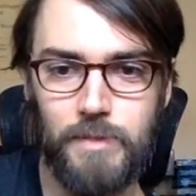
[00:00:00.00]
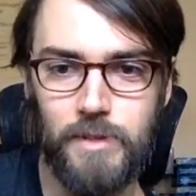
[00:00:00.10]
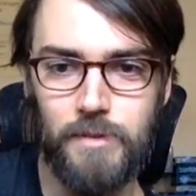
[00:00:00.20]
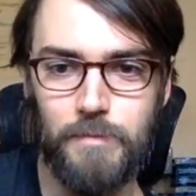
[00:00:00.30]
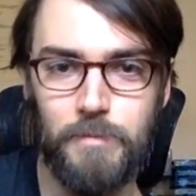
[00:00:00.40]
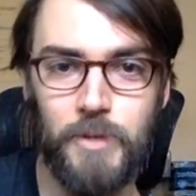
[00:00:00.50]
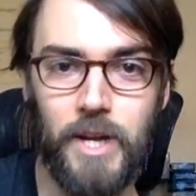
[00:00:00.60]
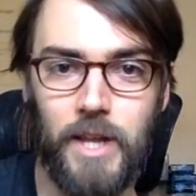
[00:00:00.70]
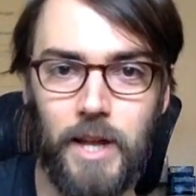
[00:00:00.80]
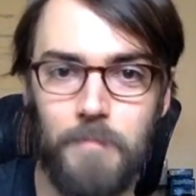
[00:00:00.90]
So try
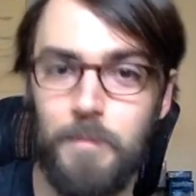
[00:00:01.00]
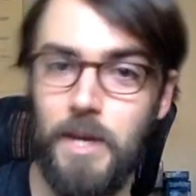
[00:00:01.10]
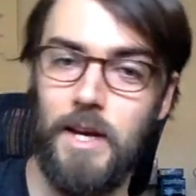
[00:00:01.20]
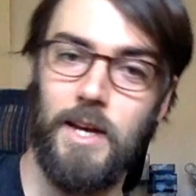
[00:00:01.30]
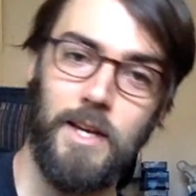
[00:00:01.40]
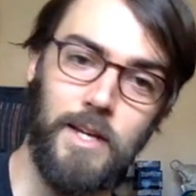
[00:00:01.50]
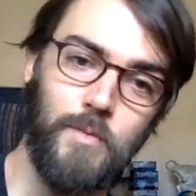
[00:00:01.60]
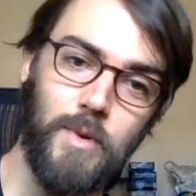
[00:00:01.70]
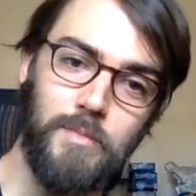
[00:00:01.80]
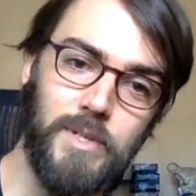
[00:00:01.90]
that in
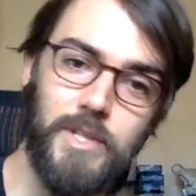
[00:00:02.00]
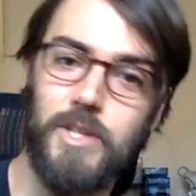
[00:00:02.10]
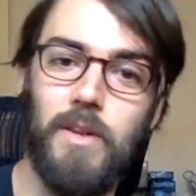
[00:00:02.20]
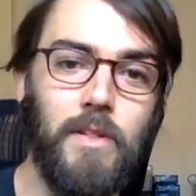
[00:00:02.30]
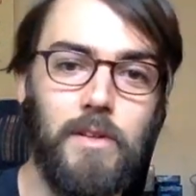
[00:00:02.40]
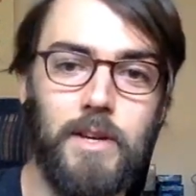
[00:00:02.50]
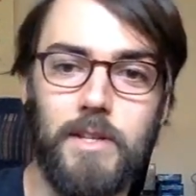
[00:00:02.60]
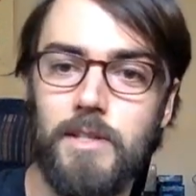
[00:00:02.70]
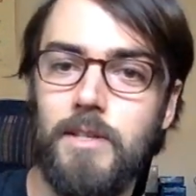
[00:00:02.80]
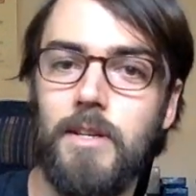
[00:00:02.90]
one position thing
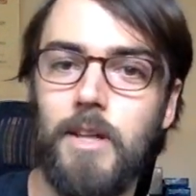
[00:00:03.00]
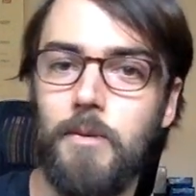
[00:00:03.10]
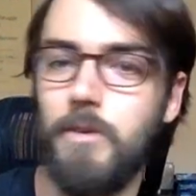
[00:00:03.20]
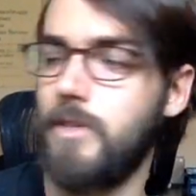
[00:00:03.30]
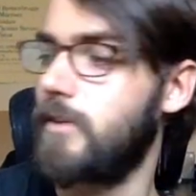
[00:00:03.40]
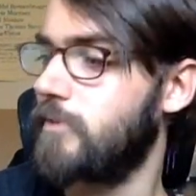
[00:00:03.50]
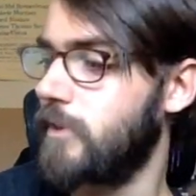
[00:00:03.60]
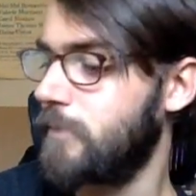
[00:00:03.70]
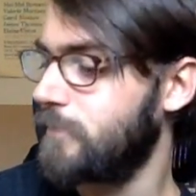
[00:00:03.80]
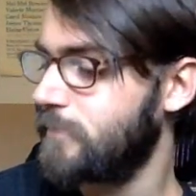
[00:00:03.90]
and see how that works out for you.